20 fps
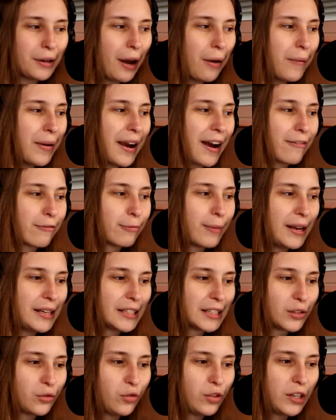now we have made
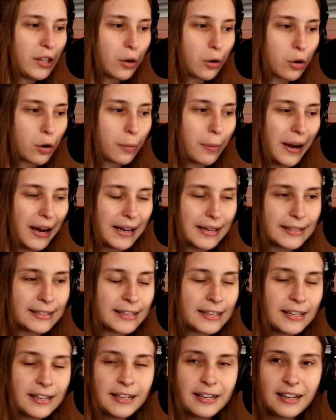this video command.